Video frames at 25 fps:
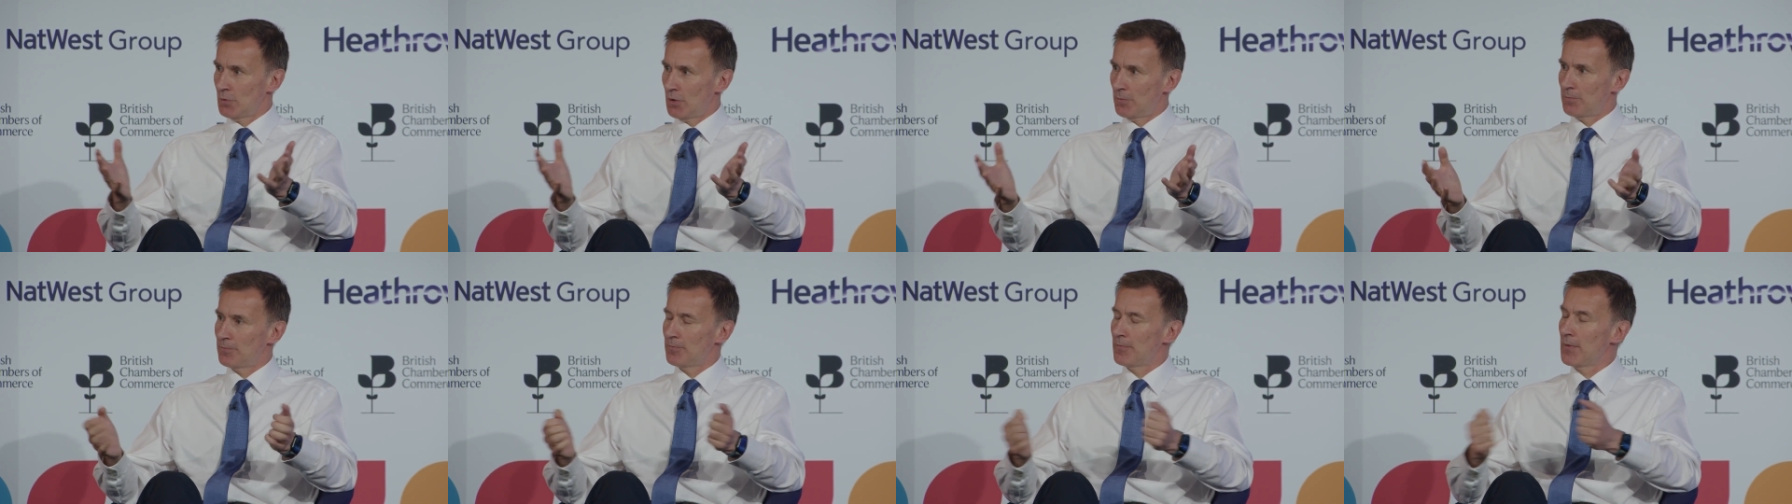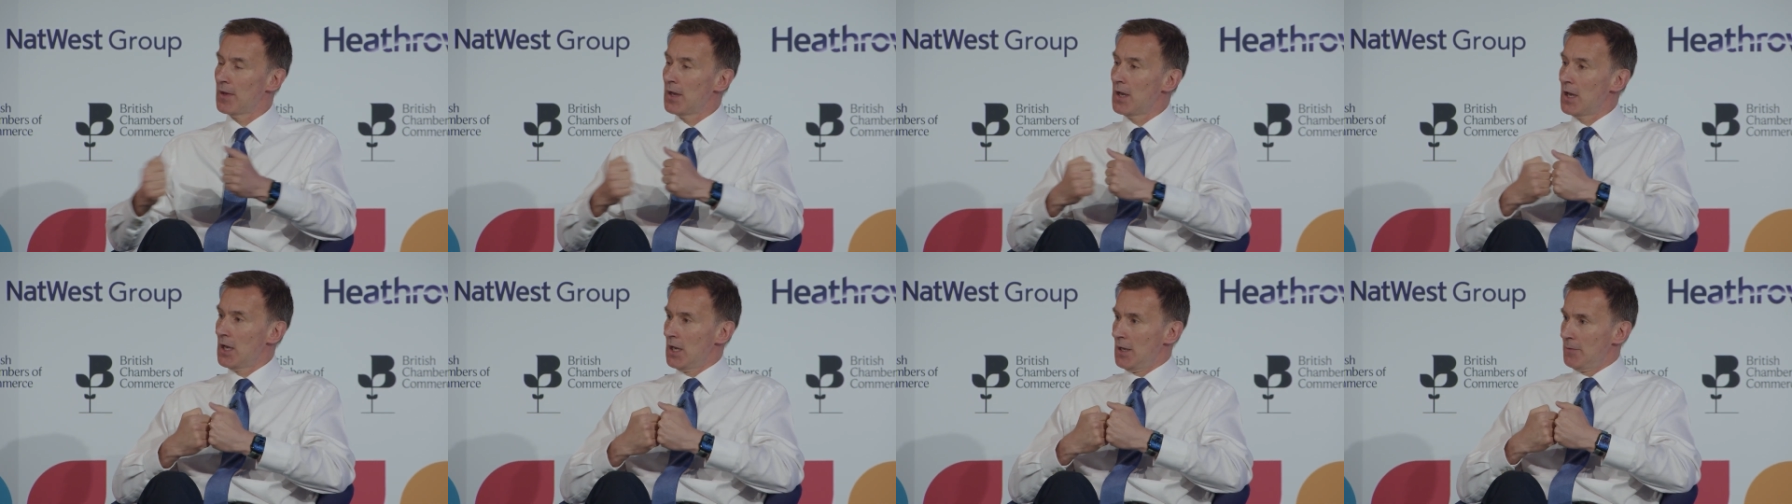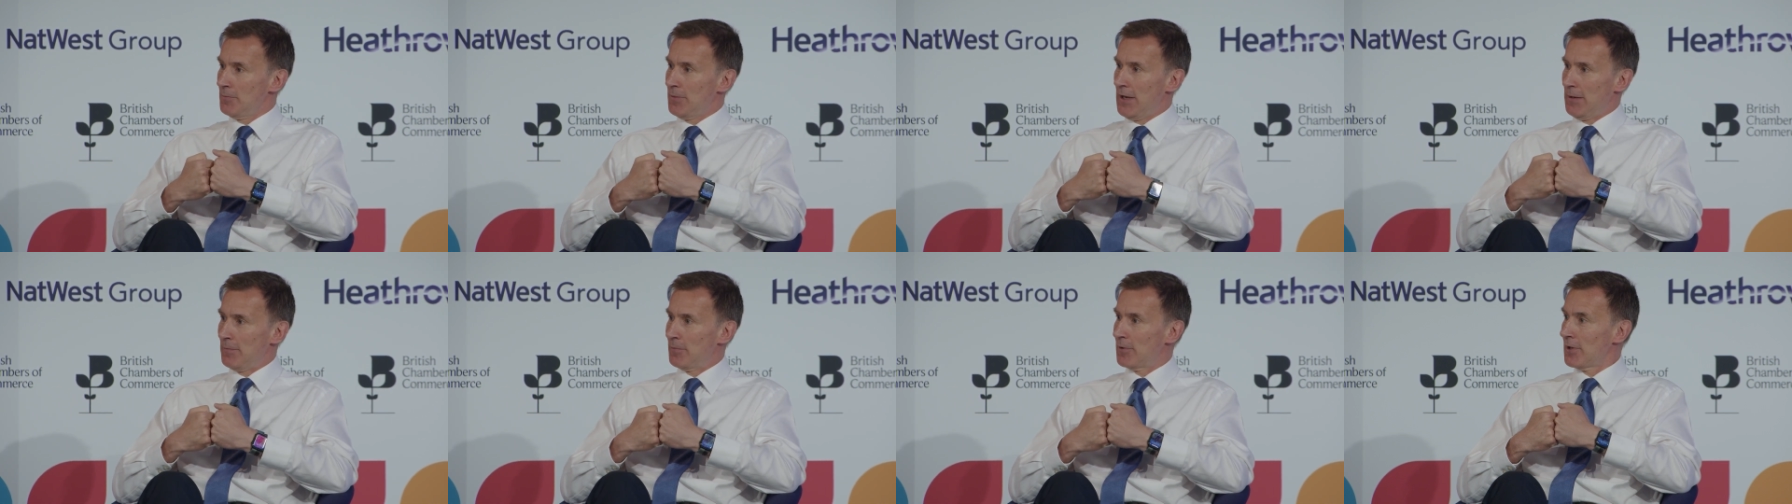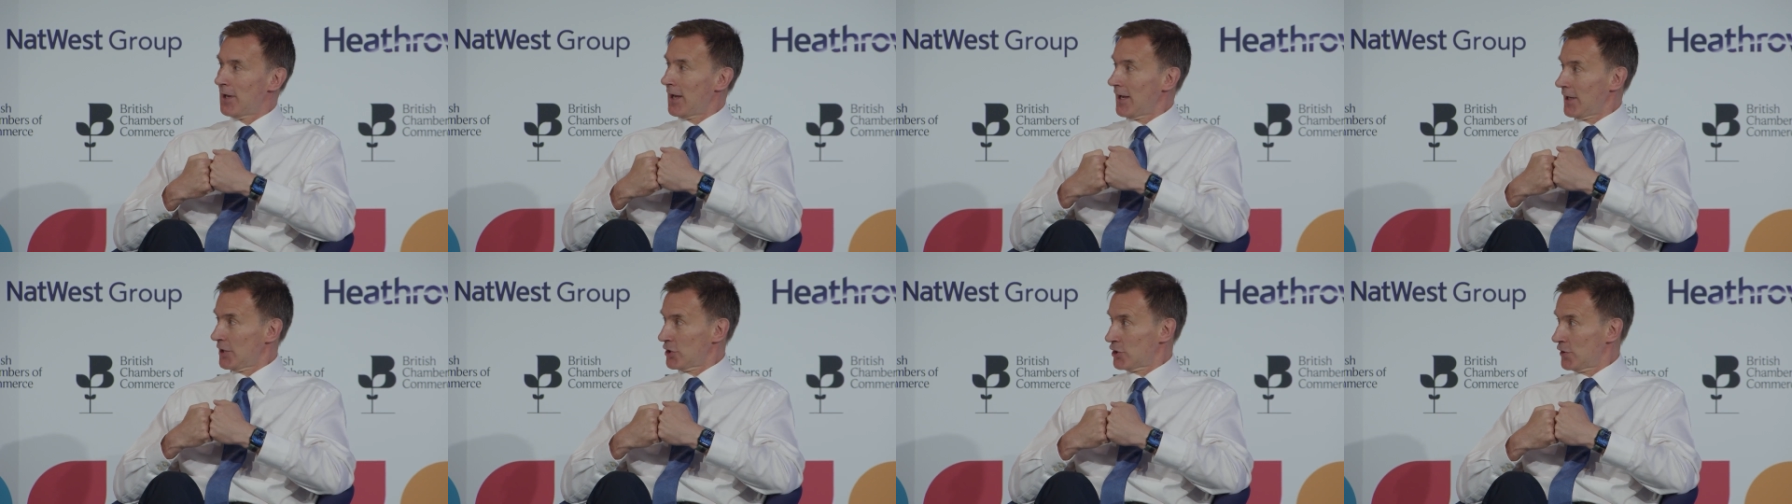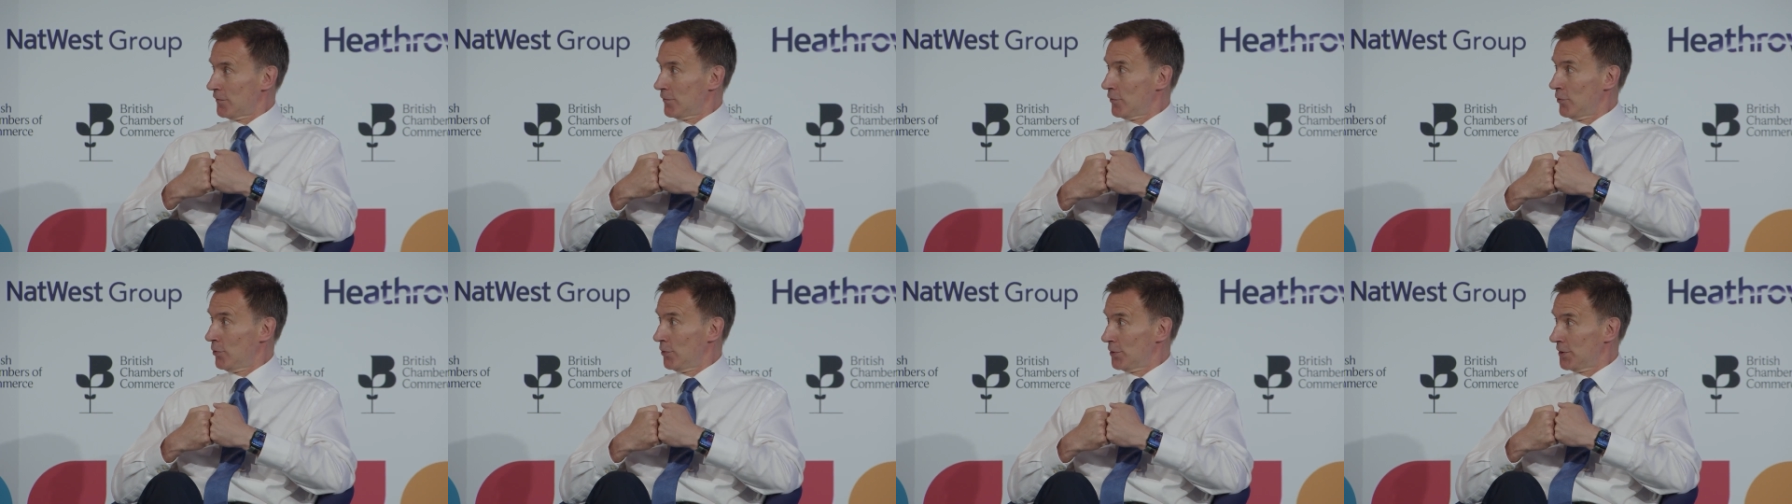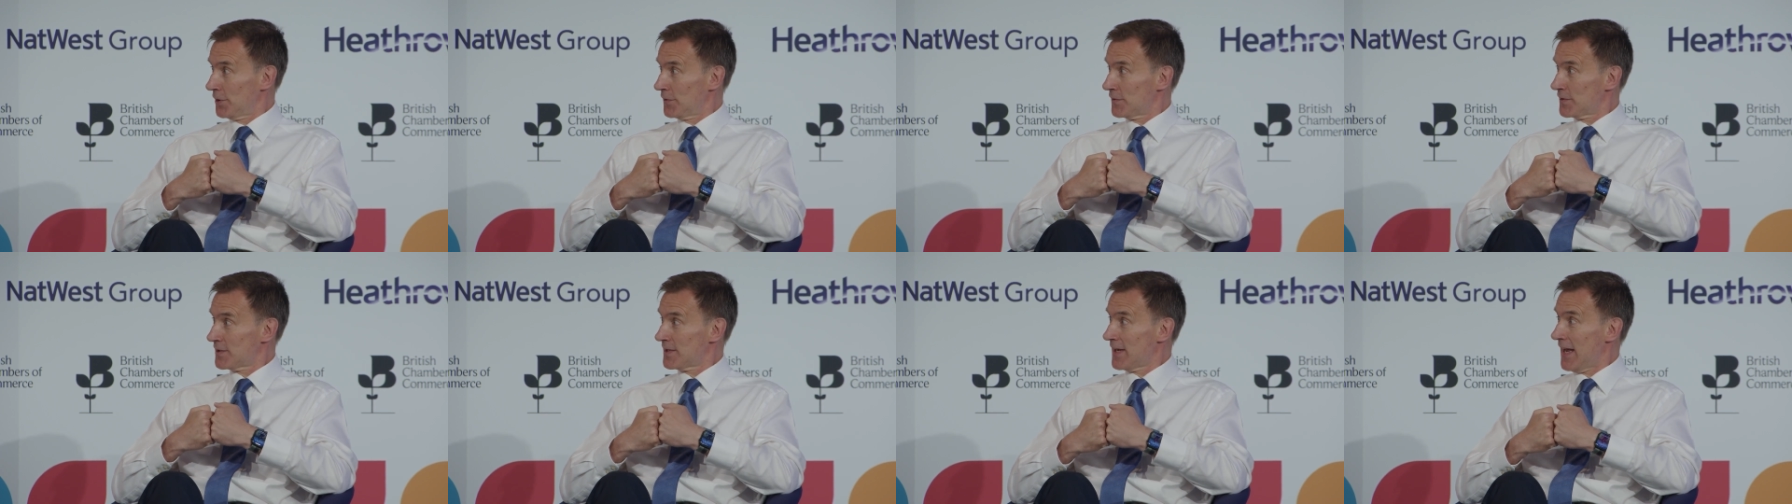what people like
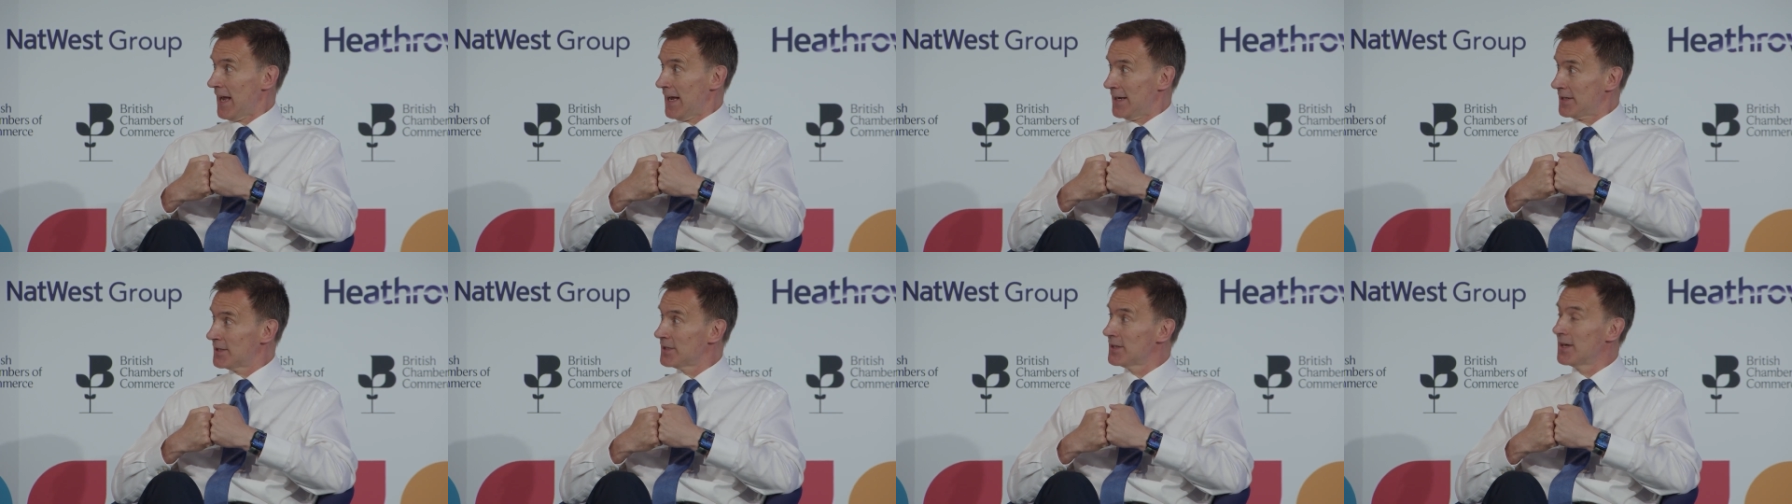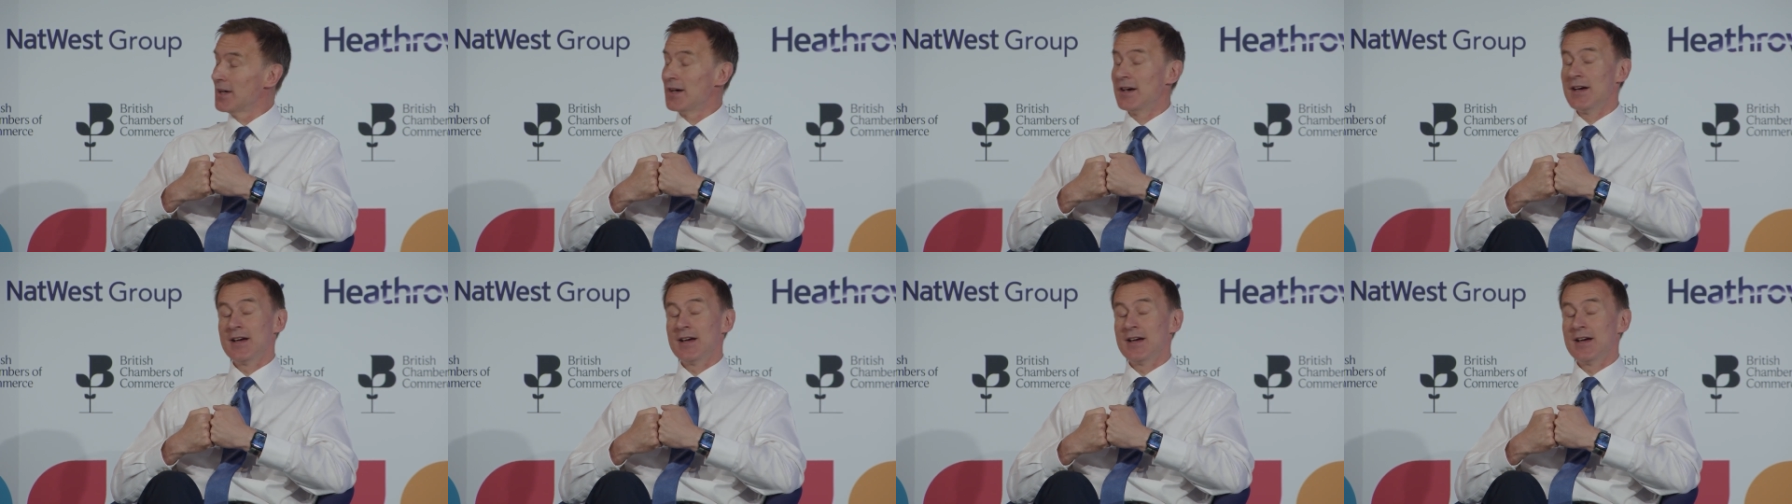Siobhan have said,